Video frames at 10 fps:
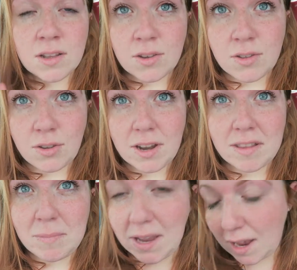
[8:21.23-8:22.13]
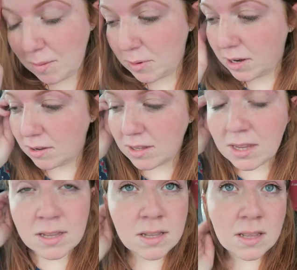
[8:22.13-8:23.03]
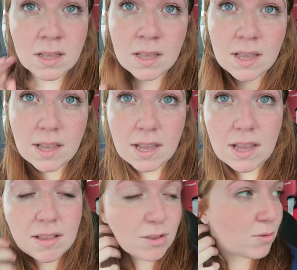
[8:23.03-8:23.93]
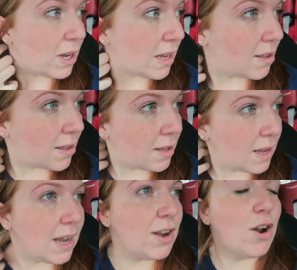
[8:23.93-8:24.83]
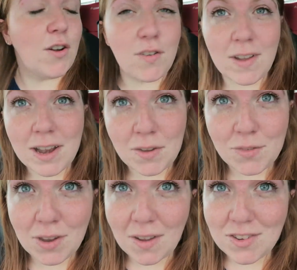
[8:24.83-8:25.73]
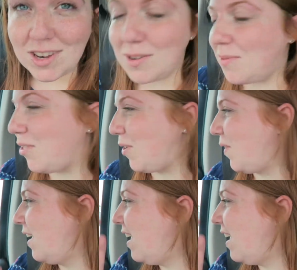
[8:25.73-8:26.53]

who threads my eyebrows is so nice. I love to have touch with her.